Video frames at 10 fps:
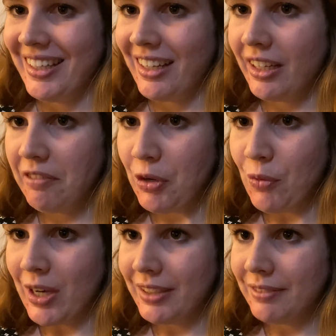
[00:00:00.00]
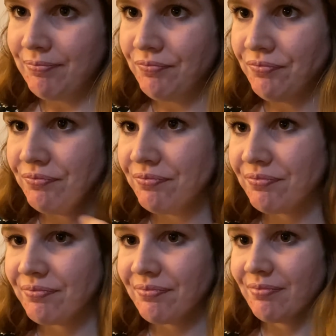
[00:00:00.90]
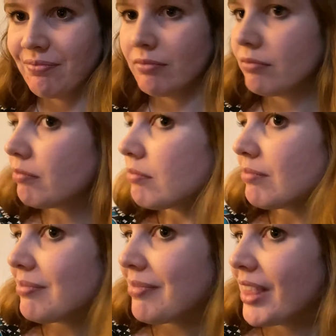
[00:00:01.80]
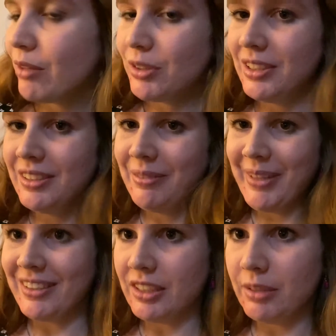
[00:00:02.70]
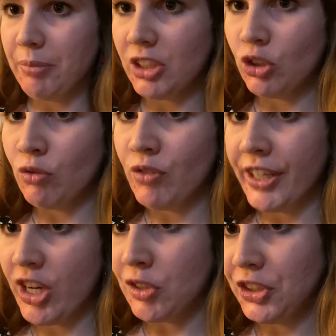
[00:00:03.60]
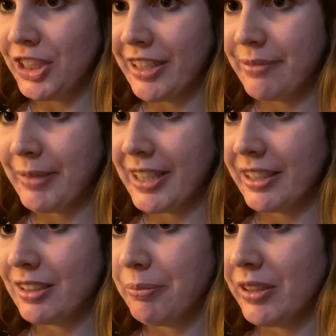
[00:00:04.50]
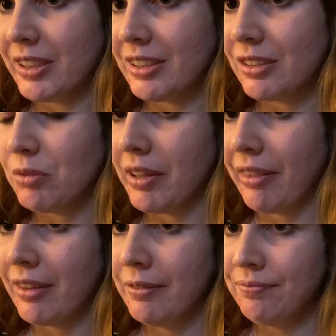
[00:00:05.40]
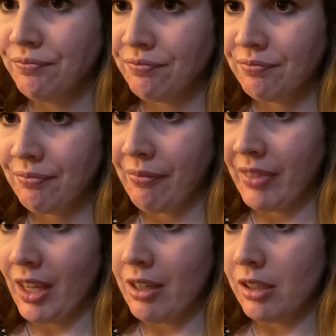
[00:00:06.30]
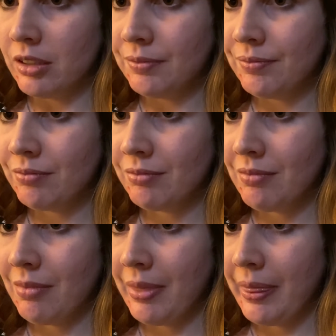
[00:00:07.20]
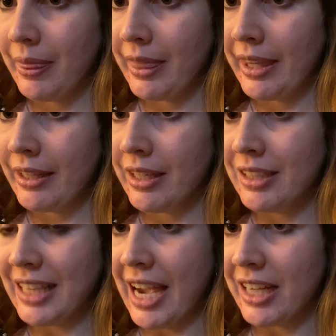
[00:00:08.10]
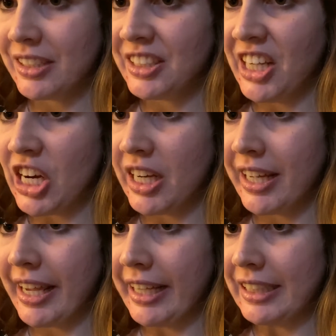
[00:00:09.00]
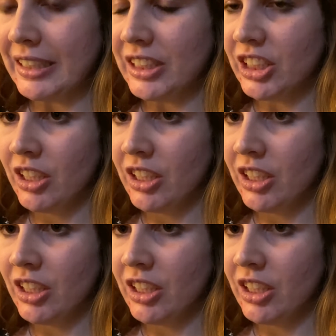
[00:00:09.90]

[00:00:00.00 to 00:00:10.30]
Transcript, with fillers: Hi everyone! I wanted to make this special video and share my experience with um, ataxia and